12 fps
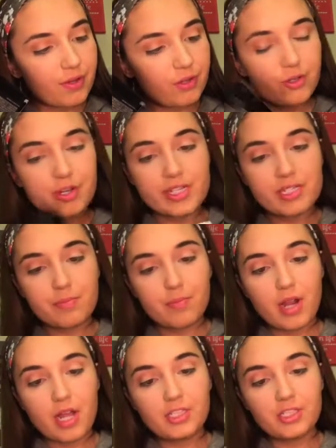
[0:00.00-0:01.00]
crease
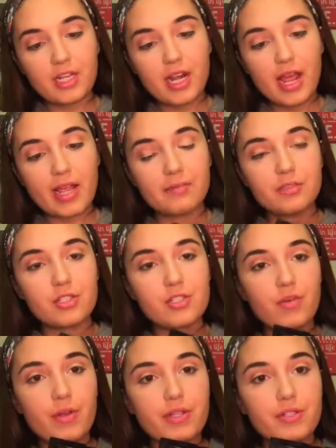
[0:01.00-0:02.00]
brush, and I am
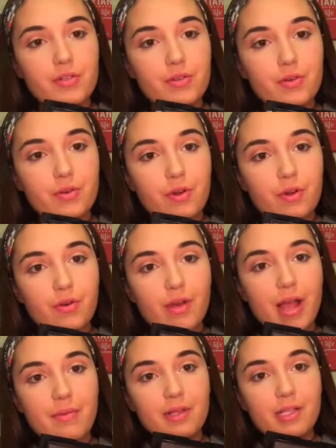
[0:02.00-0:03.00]
just going to
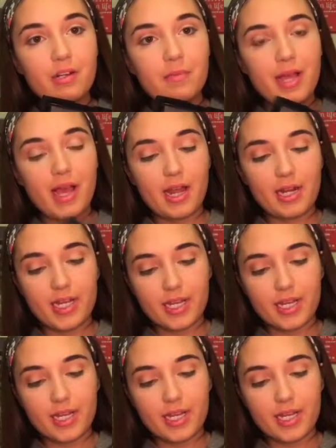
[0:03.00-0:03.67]
grab a little bit out of